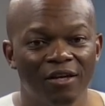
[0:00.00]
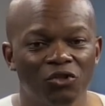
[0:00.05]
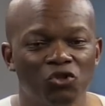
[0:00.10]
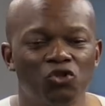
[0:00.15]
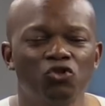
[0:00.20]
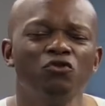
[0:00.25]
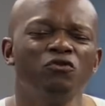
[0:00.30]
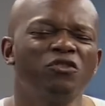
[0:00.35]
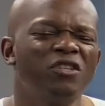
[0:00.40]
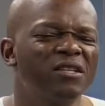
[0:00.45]

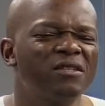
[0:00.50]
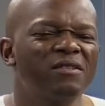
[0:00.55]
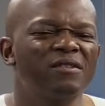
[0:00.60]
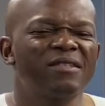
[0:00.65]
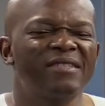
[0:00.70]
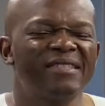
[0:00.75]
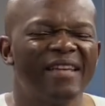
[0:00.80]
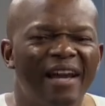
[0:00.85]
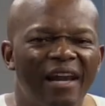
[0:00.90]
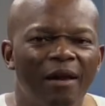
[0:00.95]
Do you just
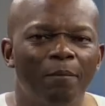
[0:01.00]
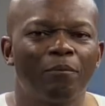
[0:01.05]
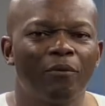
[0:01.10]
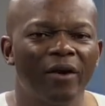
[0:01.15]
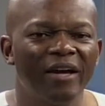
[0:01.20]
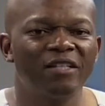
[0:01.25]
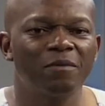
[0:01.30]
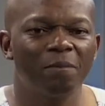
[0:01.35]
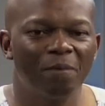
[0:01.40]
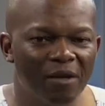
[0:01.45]

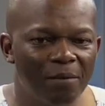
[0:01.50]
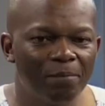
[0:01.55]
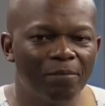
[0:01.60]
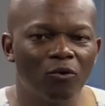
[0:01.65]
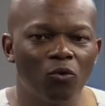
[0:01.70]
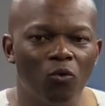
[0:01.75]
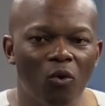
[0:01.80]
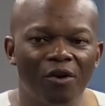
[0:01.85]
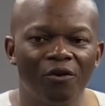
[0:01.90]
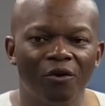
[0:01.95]
celebrate
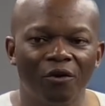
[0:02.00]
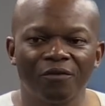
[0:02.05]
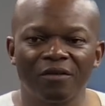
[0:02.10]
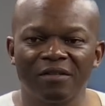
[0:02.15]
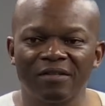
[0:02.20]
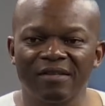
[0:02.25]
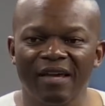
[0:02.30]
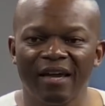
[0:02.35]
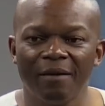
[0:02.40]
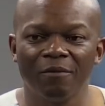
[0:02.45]
people who are not the
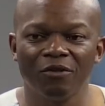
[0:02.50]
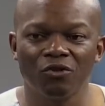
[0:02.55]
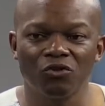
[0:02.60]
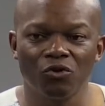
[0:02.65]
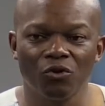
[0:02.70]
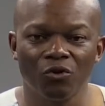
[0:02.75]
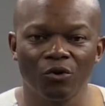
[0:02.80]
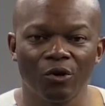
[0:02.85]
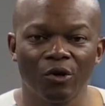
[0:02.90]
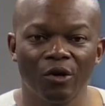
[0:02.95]
same as
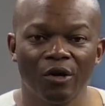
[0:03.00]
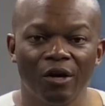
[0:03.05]
you?